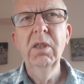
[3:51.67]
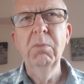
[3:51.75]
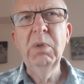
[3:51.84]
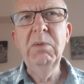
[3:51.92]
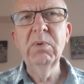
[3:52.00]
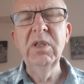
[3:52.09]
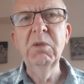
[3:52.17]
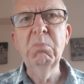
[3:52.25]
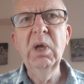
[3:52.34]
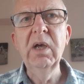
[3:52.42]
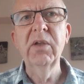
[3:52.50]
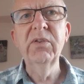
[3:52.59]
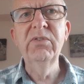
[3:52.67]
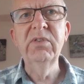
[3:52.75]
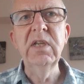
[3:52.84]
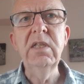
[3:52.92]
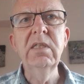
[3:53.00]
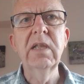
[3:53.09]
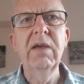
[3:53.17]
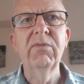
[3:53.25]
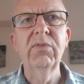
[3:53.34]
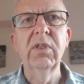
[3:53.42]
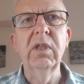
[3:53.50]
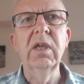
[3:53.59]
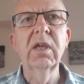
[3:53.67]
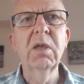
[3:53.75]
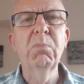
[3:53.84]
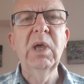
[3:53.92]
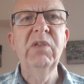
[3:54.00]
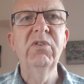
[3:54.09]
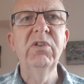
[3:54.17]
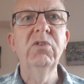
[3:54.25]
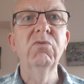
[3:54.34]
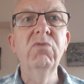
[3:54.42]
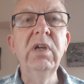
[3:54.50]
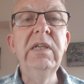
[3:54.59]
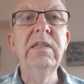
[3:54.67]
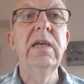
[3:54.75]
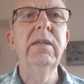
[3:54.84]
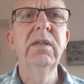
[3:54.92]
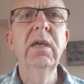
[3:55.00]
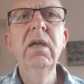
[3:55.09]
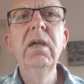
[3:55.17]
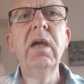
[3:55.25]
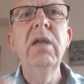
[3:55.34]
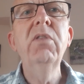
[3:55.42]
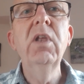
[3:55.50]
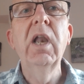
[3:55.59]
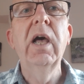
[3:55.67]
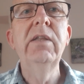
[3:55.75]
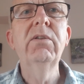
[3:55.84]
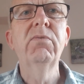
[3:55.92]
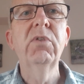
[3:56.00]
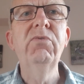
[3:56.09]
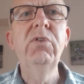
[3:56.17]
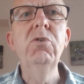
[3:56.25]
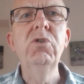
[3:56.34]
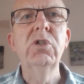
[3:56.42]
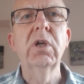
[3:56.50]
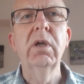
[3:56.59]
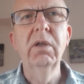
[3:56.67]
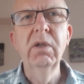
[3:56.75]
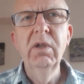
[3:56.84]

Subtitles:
The people in the past didn't have the capacity to read it in the light of the future.